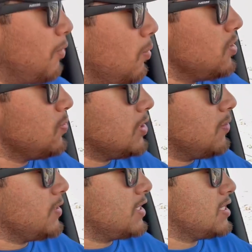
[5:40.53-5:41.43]
But once we're done
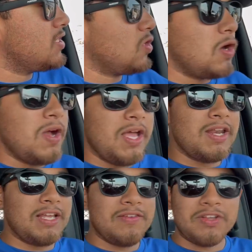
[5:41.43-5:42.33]
with this, I'll go ahead
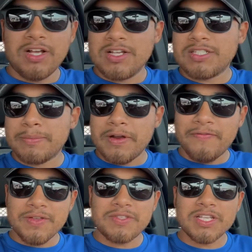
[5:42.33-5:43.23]
and give the customer a
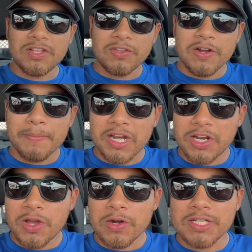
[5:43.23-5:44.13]
15 to 30 minute
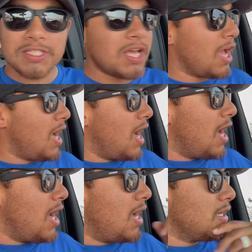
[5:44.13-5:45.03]
notice.
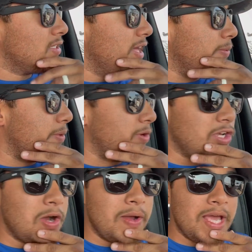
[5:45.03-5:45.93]
Uh, that way we can
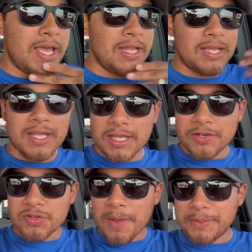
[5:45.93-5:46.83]
go ahead and
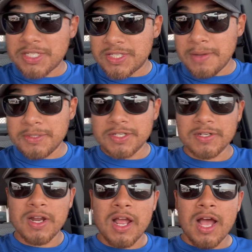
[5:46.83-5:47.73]
drop this
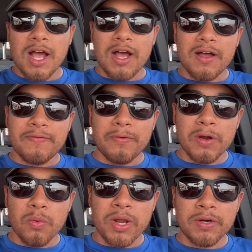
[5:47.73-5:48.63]
dumpster uh, for
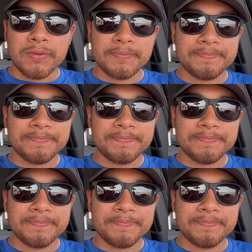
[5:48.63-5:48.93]
a rental.